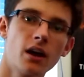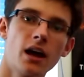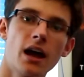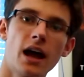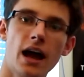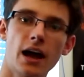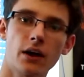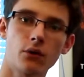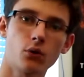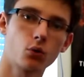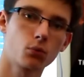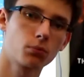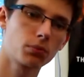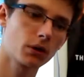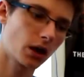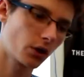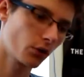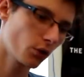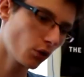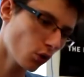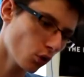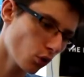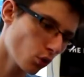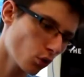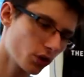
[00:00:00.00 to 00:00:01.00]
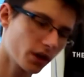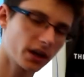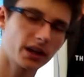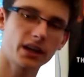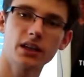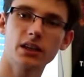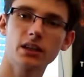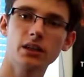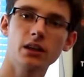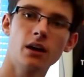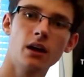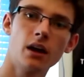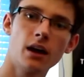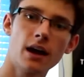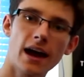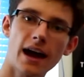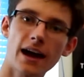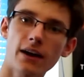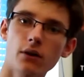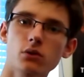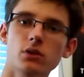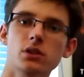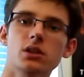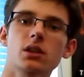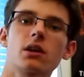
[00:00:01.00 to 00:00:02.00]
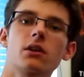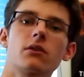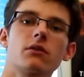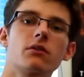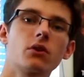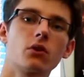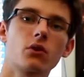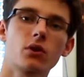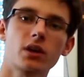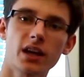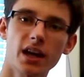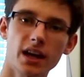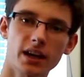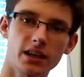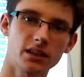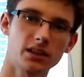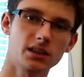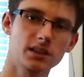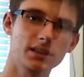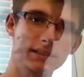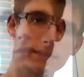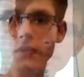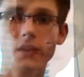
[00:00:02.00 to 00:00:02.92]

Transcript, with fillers: and will blow all the heat outside of your case.